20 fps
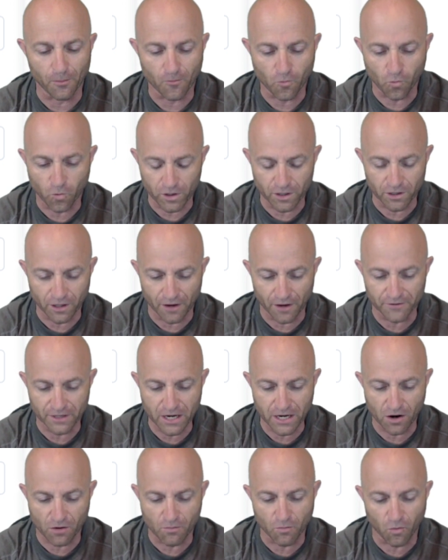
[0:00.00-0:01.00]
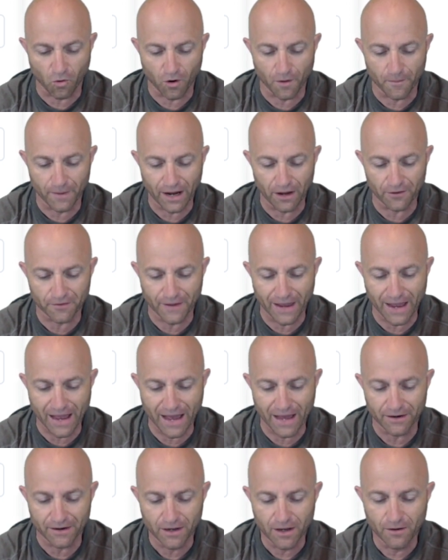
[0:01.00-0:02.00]
Would love to hear more about
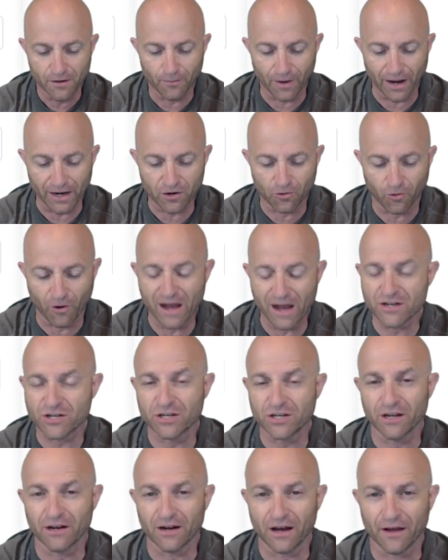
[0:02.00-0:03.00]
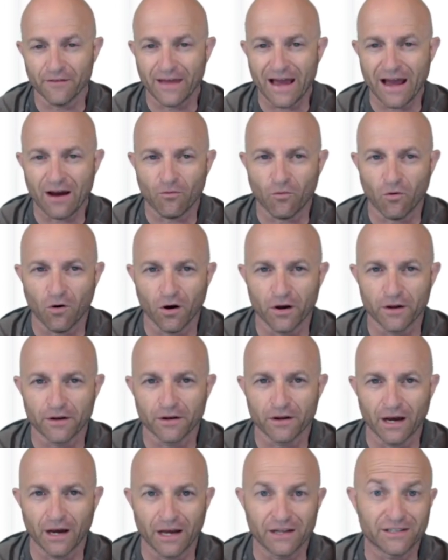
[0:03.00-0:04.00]
that. My question on that
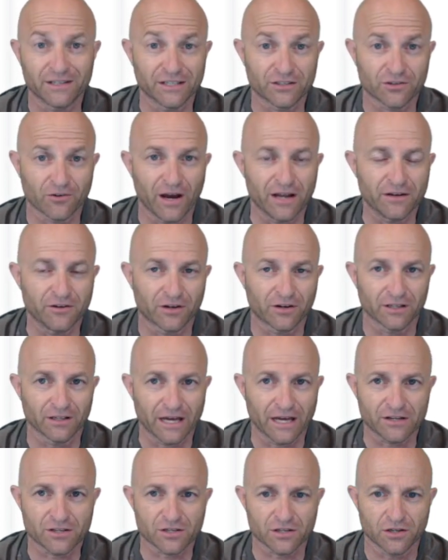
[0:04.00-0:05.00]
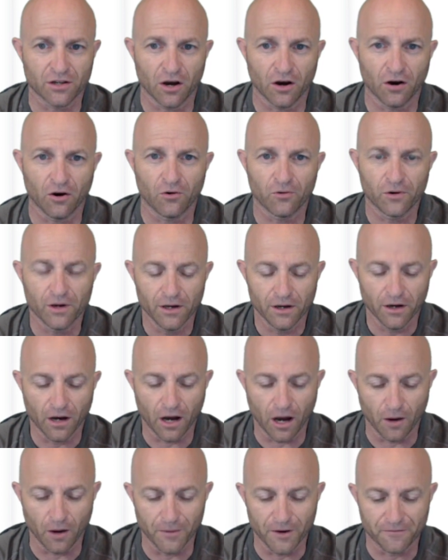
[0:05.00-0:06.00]
one, Diesel Hound, you can let us know
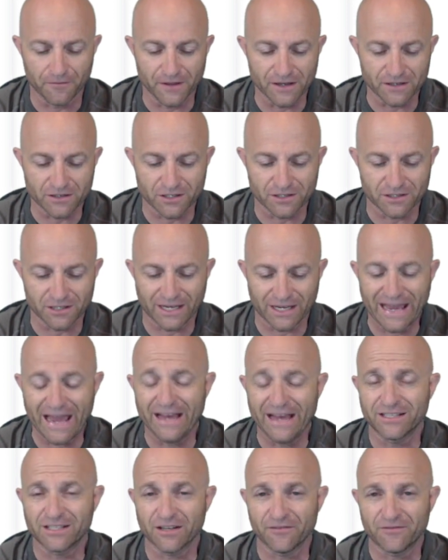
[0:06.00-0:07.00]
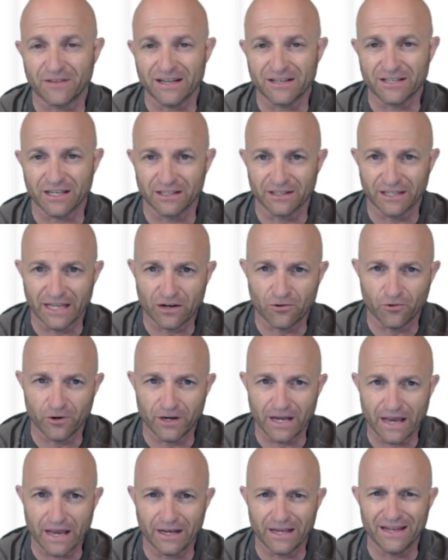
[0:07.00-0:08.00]
if this is the case, if they did
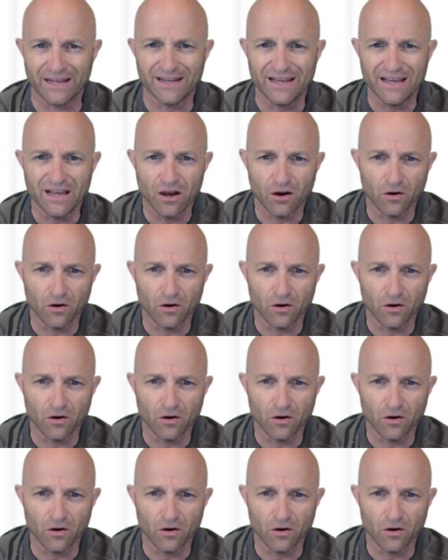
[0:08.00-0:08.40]
liquidate it.